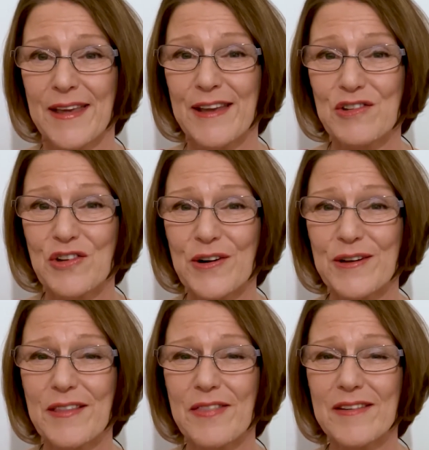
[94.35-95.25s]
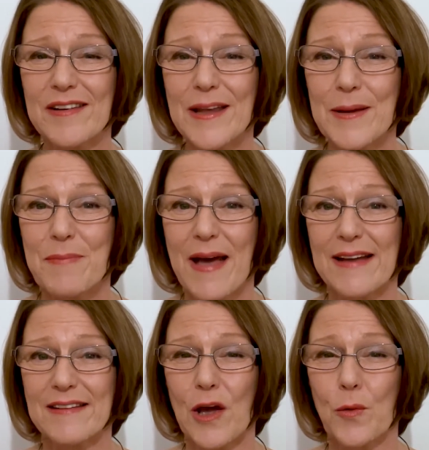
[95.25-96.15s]
In turn, this can
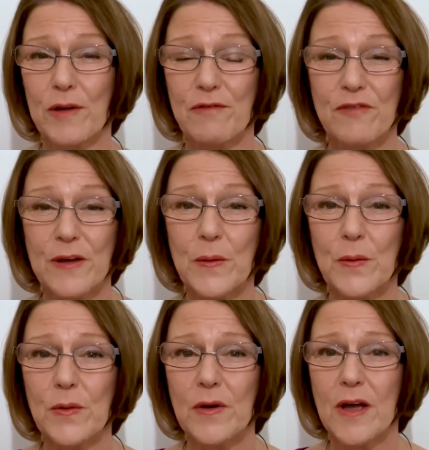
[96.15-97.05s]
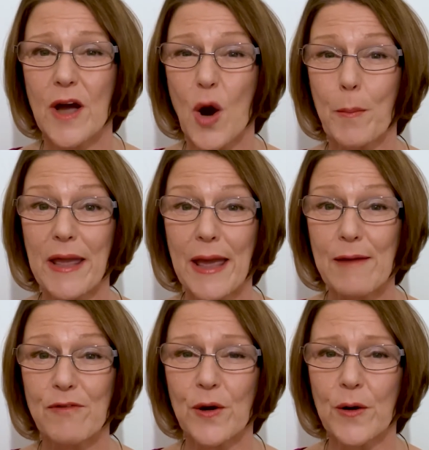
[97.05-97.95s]
impact how we feel, our
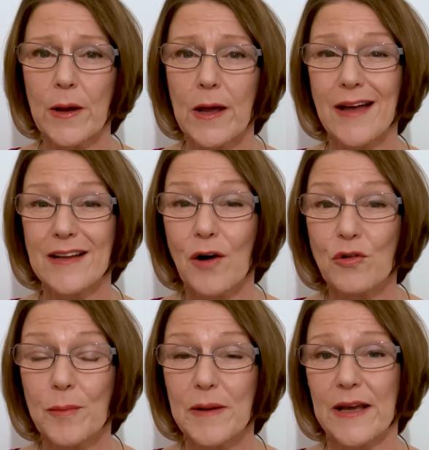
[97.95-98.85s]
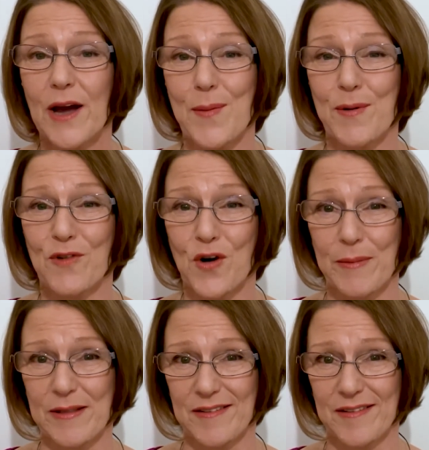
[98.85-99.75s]
behaviour, and ultimately our
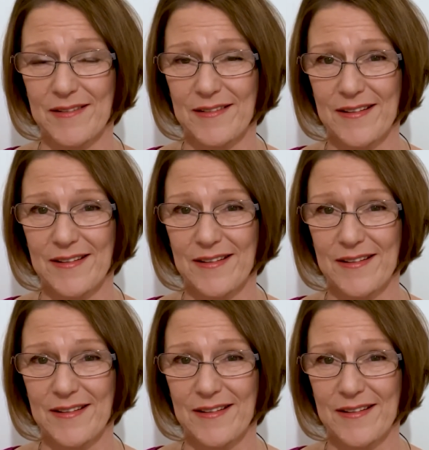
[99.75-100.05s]
performance.